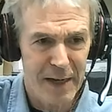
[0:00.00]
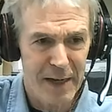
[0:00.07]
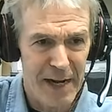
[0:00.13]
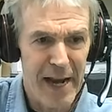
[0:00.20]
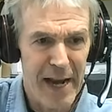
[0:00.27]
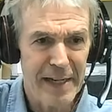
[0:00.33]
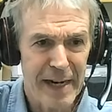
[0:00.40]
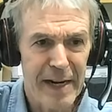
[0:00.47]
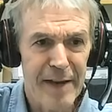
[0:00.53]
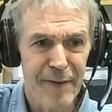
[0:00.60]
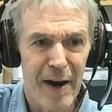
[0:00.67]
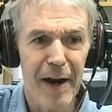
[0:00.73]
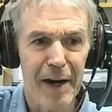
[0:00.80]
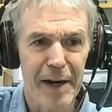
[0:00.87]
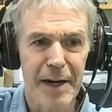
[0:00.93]
create any
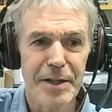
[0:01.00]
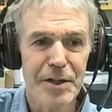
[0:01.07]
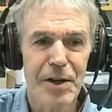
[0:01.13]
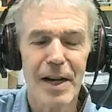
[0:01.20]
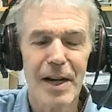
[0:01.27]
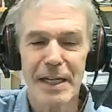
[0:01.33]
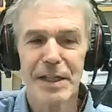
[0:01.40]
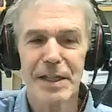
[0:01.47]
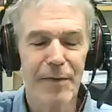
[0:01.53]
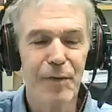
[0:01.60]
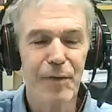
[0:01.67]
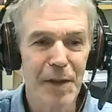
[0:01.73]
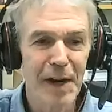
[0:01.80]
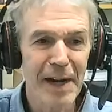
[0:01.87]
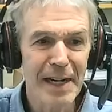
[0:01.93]
virus, unless I've
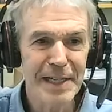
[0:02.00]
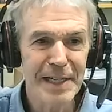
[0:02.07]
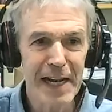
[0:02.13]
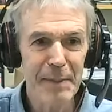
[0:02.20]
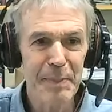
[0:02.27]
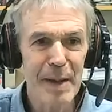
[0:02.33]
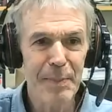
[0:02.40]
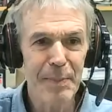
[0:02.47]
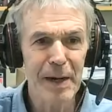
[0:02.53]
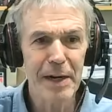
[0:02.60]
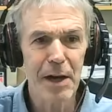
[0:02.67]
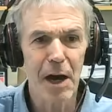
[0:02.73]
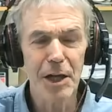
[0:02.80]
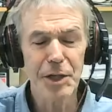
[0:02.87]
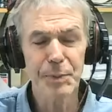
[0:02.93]
got really sick people
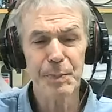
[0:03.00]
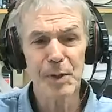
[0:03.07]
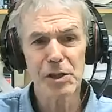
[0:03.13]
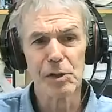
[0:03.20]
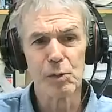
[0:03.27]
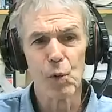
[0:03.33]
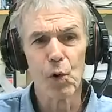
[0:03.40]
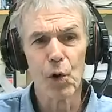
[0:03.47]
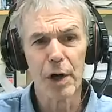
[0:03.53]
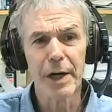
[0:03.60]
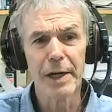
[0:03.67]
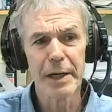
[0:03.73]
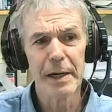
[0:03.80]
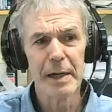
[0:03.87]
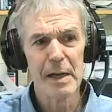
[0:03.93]
in a hospital
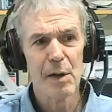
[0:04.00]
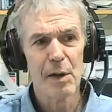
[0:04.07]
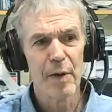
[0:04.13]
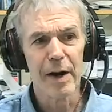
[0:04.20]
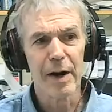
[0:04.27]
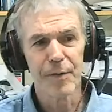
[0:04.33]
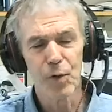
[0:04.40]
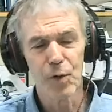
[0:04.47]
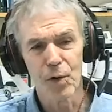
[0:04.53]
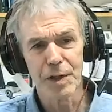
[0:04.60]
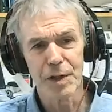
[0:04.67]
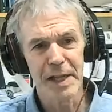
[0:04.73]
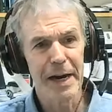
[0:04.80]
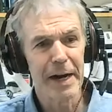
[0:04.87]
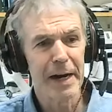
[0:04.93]
ward, where of
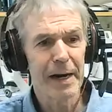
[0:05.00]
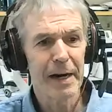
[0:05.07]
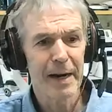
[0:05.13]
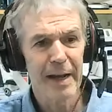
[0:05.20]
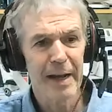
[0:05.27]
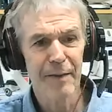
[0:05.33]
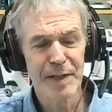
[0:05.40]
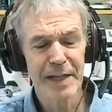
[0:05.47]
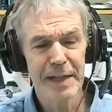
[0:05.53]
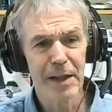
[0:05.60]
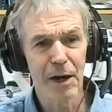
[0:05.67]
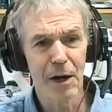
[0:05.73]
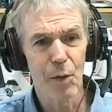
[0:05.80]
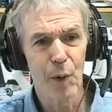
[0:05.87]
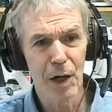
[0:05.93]
course there, if it's in
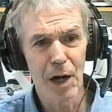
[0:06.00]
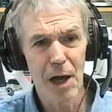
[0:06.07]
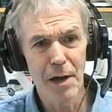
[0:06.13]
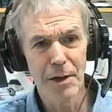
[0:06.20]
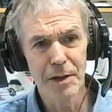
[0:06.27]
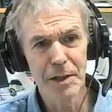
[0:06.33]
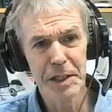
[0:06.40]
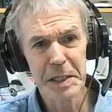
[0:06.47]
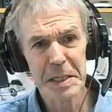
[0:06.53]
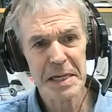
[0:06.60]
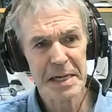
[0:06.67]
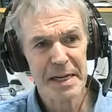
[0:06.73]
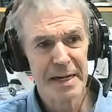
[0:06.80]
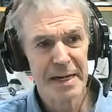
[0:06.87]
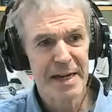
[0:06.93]
the lower lungs,
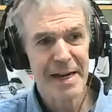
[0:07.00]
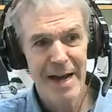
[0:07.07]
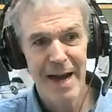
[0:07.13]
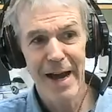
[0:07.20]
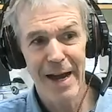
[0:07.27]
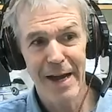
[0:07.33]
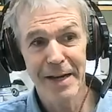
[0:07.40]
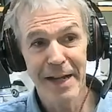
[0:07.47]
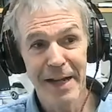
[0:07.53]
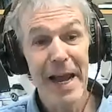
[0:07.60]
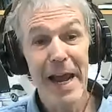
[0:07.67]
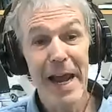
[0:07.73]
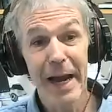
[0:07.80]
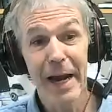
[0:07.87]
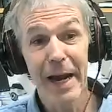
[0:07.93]
uh, the
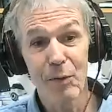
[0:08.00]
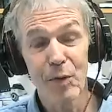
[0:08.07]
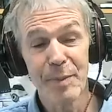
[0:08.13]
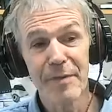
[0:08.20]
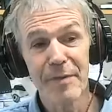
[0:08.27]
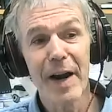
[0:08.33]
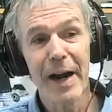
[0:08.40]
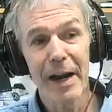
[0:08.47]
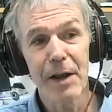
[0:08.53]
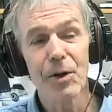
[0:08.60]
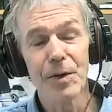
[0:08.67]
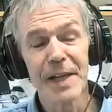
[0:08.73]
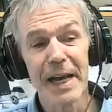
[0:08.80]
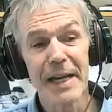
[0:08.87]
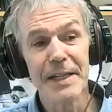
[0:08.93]
air would be very
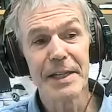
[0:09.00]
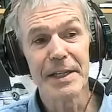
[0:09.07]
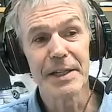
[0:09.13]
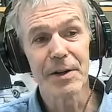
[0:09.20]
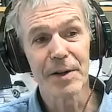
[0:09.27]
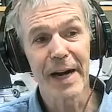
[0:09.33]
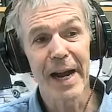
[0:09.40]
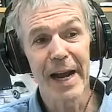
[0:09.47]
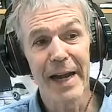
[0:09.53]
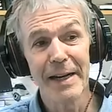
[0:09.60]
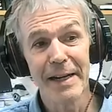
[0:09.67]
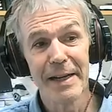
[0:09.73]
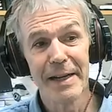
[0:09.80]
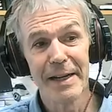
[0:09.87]
contagious, all right?